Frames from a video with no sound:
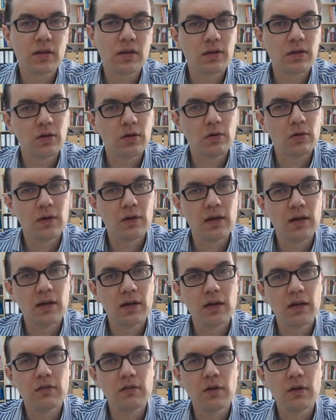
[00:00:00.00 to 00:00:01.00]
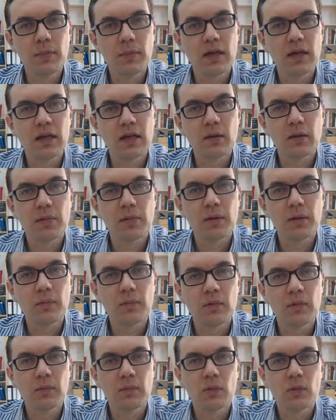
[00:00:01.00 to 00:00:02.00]
though it will be a little bit
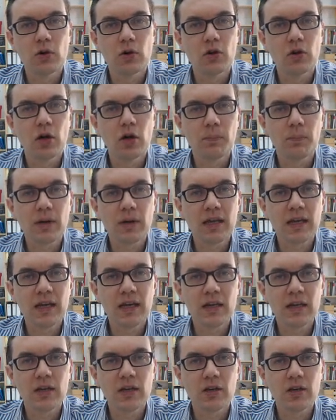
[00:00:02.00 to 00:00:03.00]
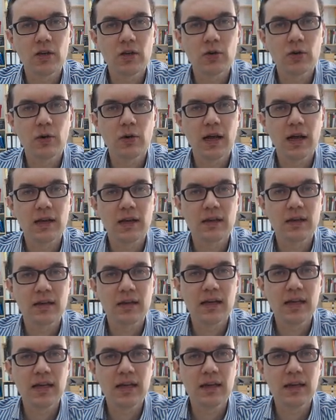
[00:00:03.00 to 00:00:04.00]
more complicated to
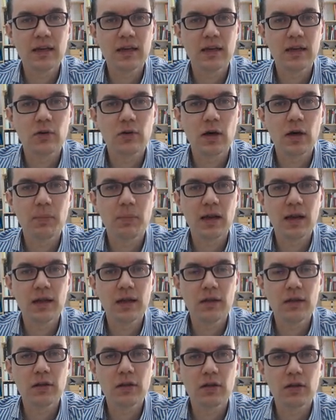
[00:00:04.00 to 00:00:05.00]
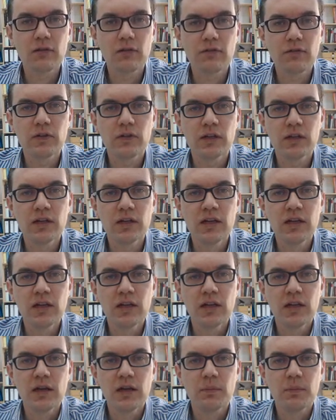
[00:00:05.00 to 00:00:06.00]
understand and to apply this software
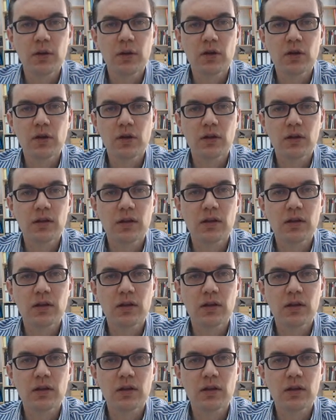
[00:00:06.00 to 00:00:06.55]
because